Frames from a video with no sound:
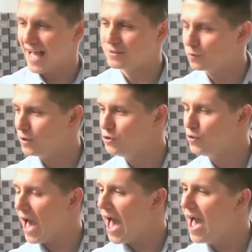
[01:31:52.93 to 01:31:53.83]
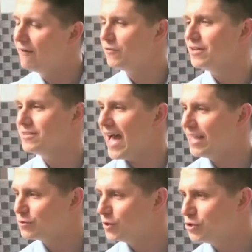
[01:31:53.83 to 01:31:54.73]
That's what you have.
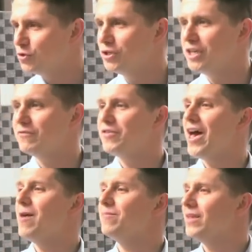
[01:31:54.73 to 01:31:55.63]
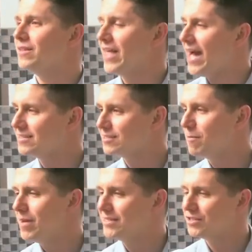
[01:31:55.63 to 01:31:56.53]
That's what you give them. That's the
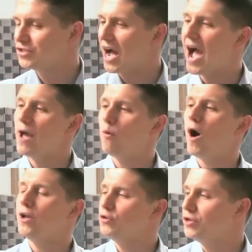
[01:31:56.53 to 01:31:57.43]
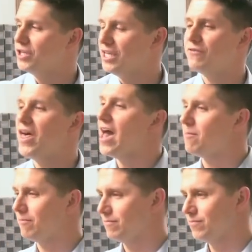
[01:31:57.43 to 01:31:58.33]
message I want you to give
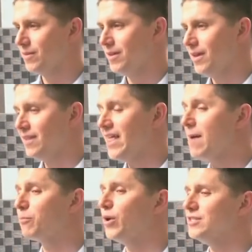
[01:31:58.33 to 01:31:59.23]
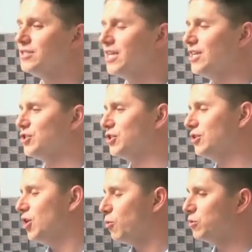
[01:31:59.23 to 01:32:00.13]
them. And that
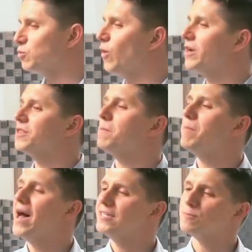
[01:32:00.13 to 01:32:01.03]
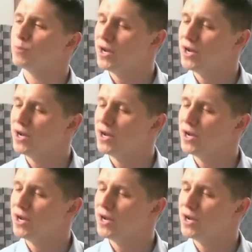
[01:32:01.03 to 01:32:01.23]
presentation was one of the best